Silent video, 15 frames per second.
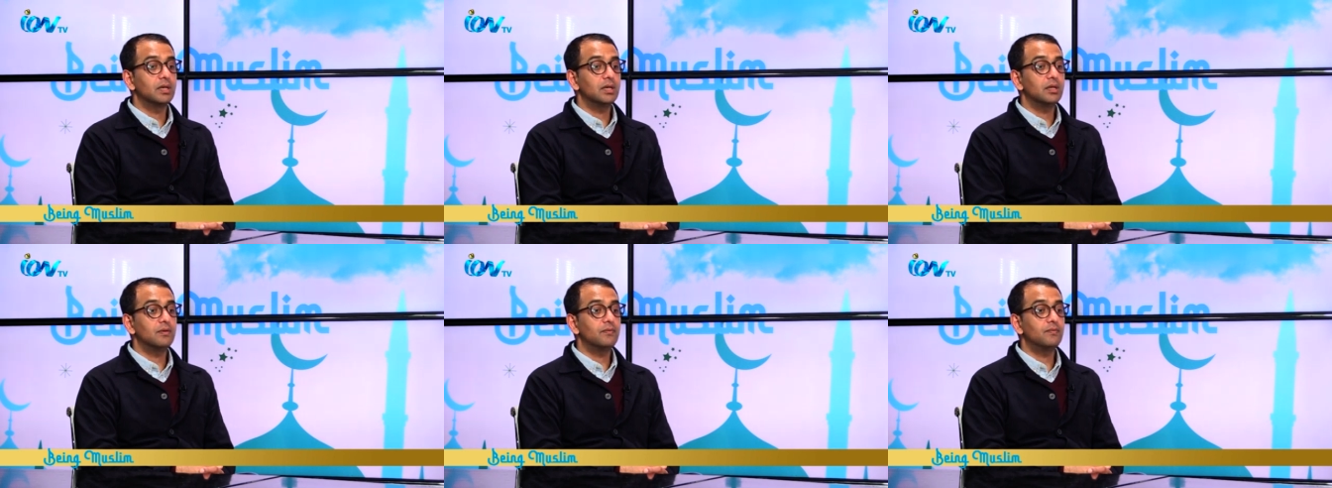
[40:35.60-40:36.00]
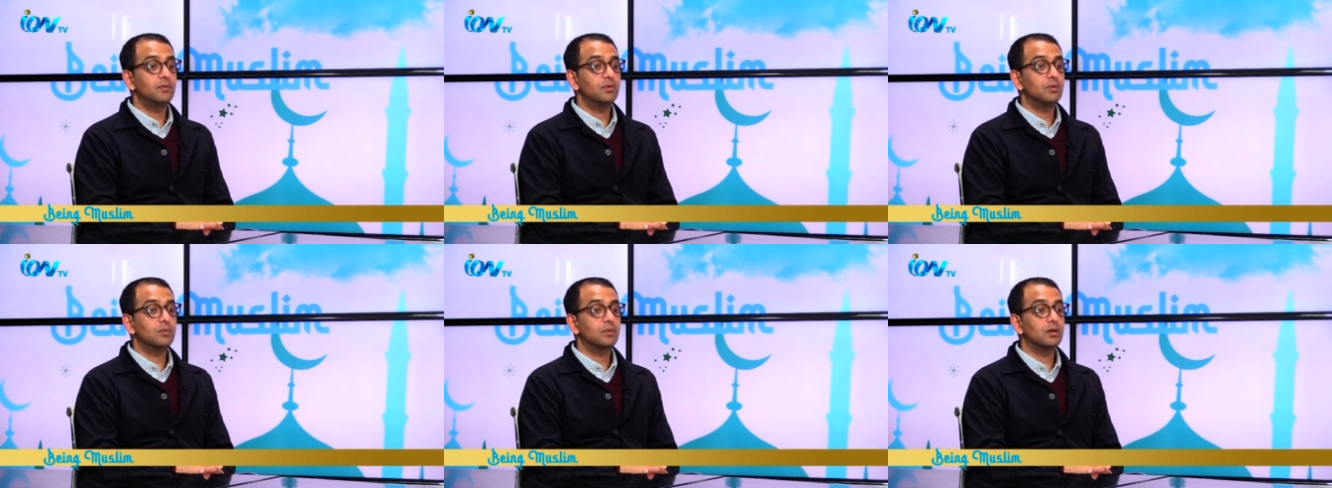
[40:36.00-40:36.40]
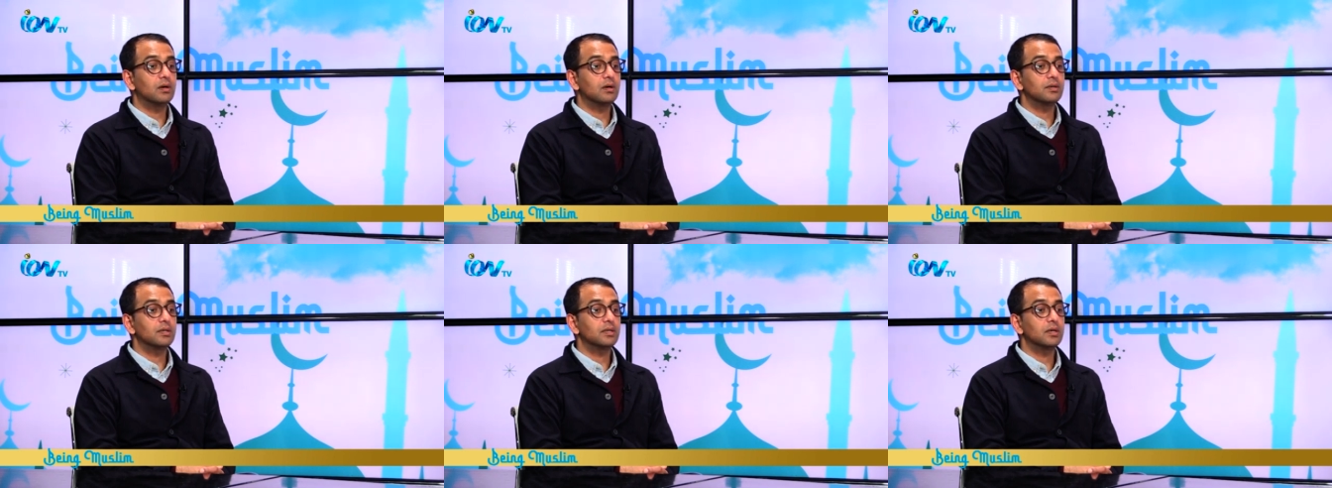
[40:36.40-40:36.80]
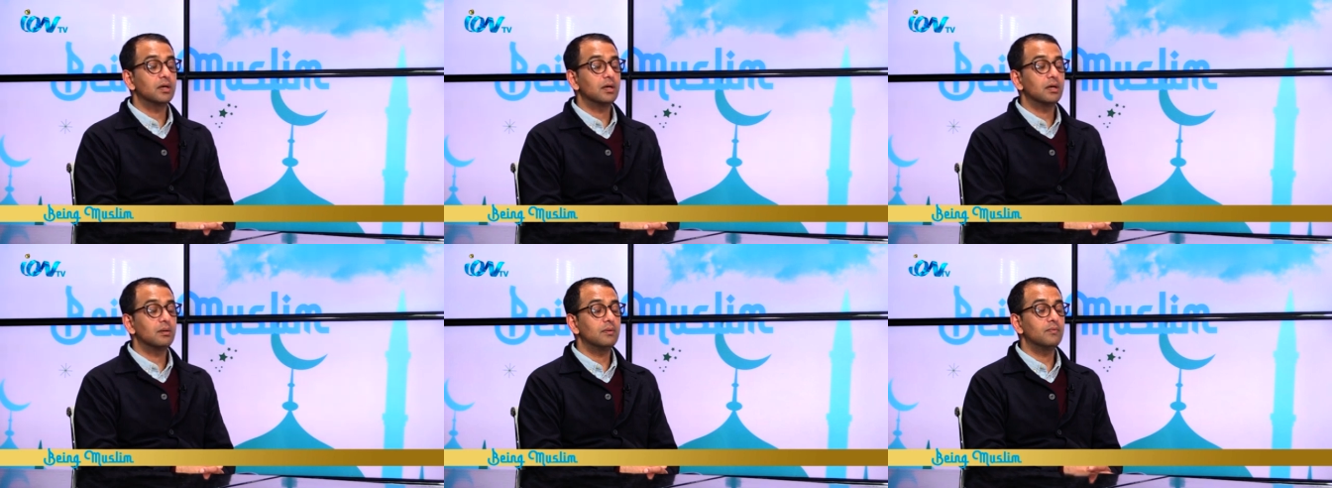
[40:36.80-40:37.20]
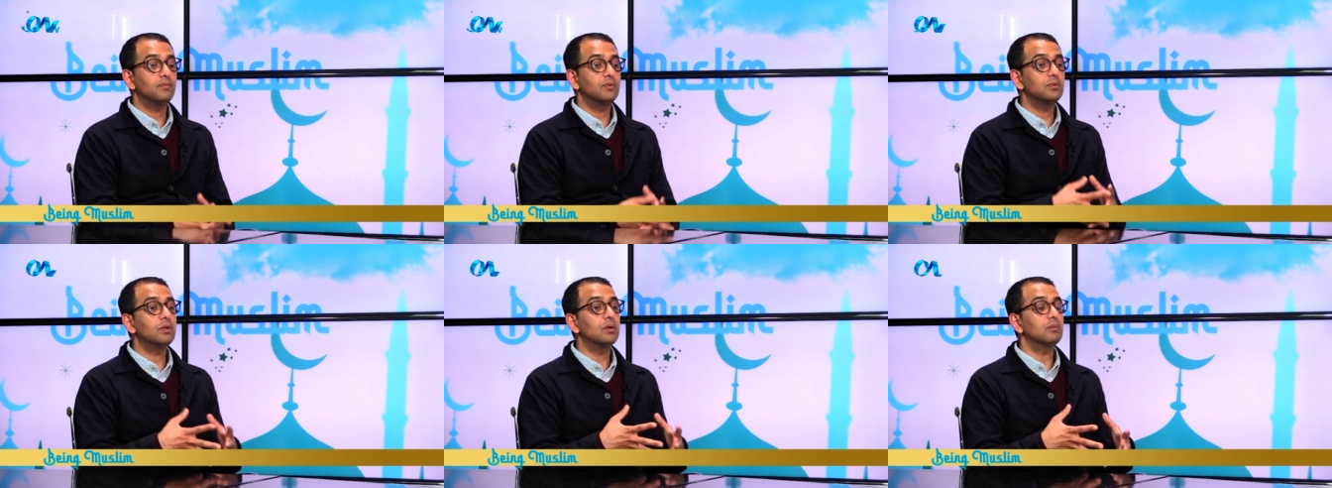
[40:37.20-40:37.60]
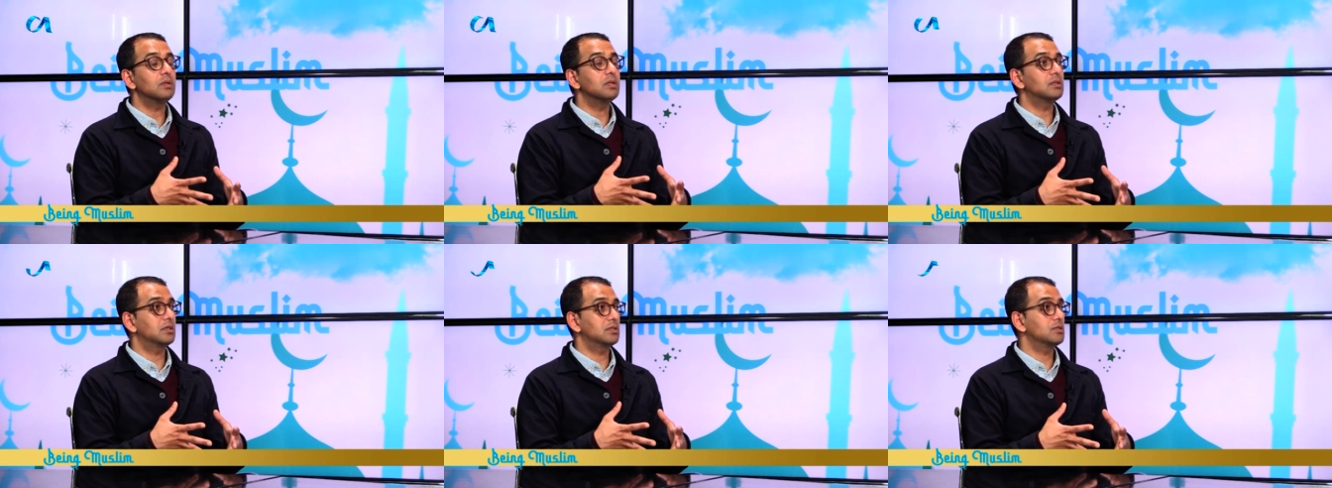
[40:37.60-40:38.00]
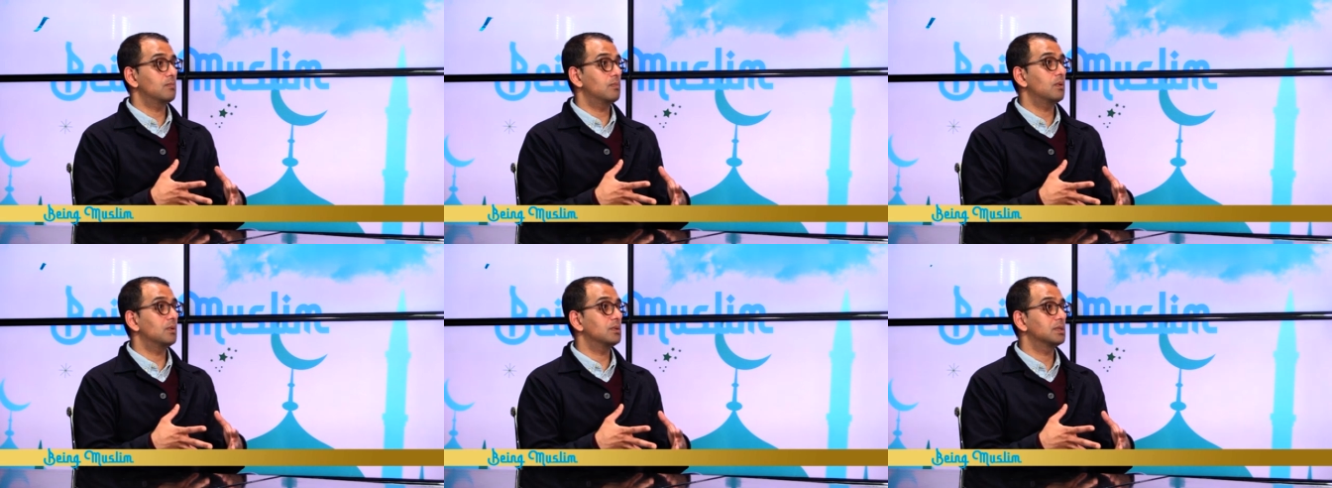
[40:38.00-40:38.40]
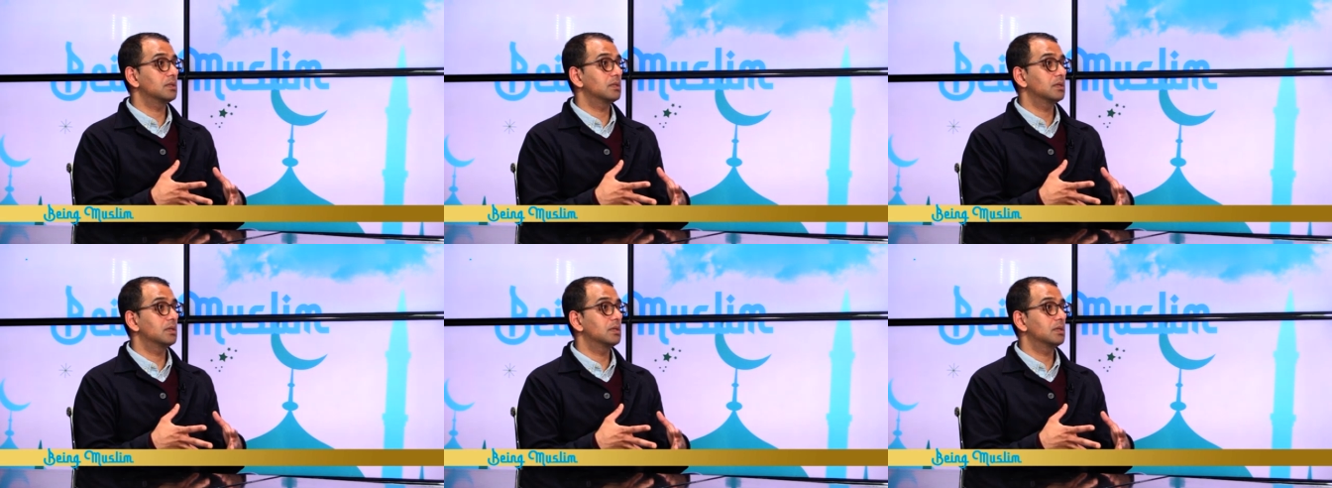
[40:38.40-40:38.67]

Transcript: If you can't, if you don't need the support,